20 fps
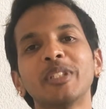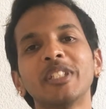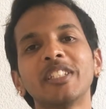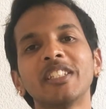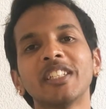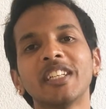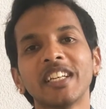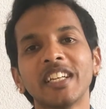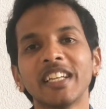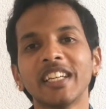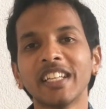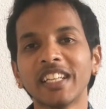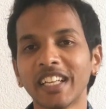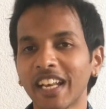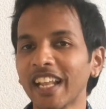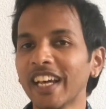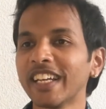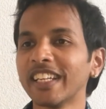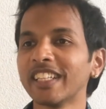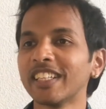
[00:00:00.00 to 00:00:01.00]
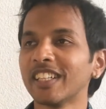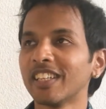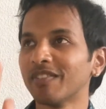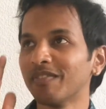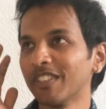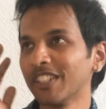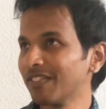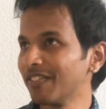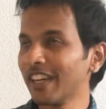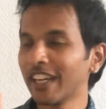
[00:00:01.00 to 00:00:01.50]
be in line
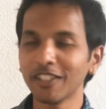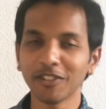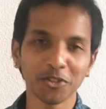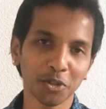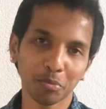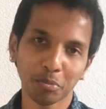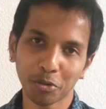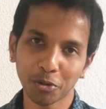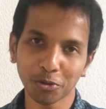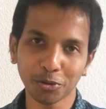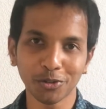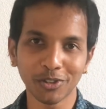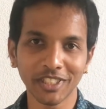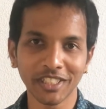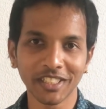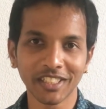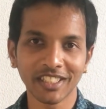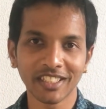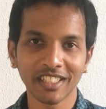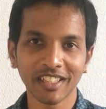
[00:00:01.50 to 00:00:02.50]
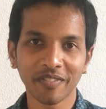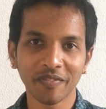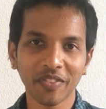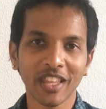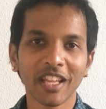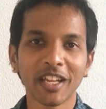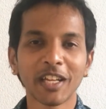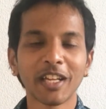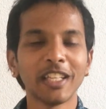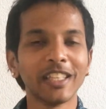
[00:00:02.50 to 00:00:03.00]
with where you're supposed to reach.
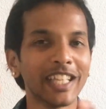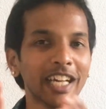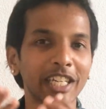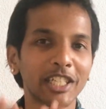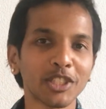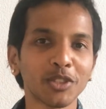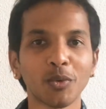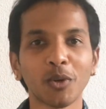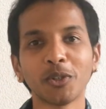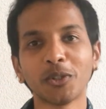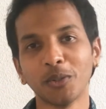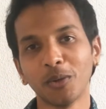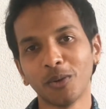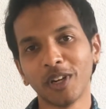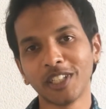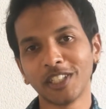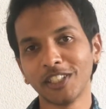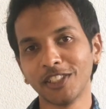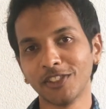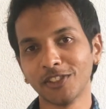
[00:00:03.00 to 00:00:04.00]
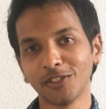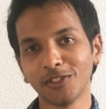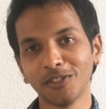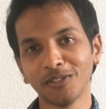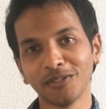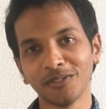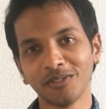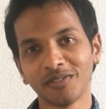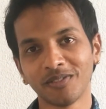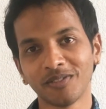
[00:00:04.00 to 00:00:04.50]
That is what yoga teaches
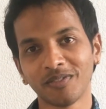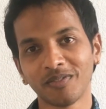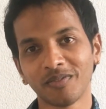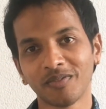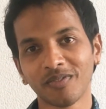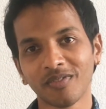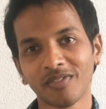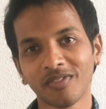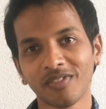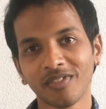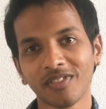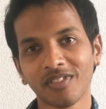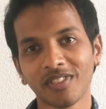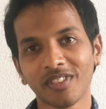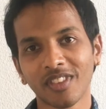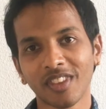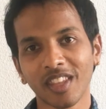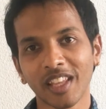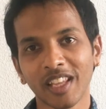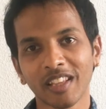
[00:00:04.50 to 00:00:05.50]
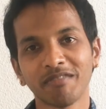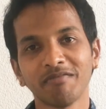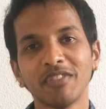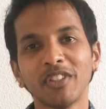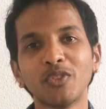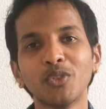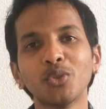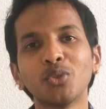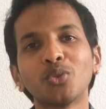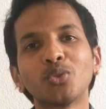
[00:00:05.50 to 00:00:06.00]
you.
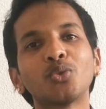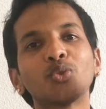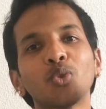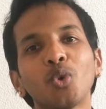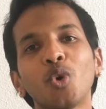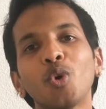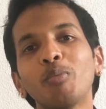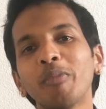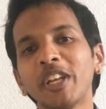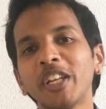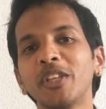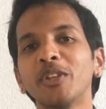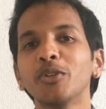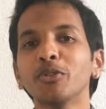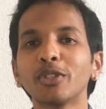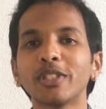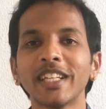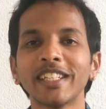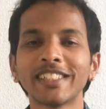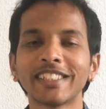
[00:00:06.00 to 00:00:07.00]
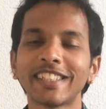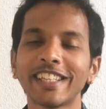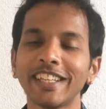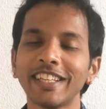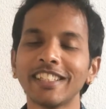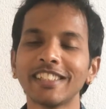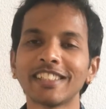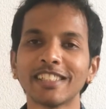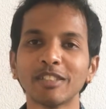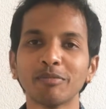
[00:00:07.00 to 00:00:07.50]
We do so many useless
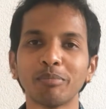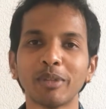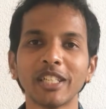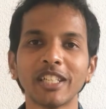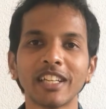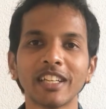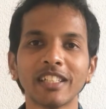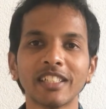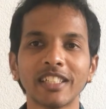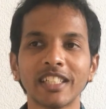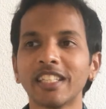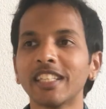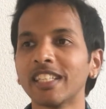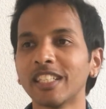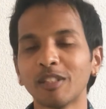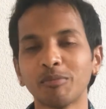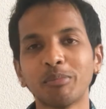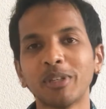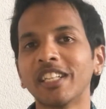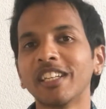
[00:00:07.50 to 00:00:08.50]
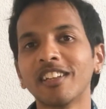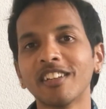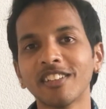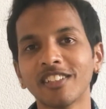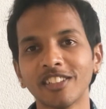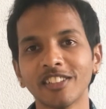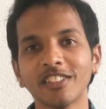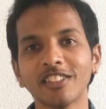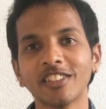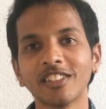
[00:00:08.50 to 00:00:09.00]
things in a particular day, in a
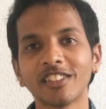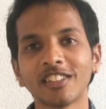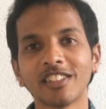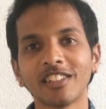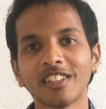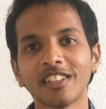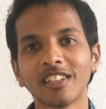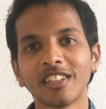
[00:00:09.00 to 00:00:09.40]
particular year,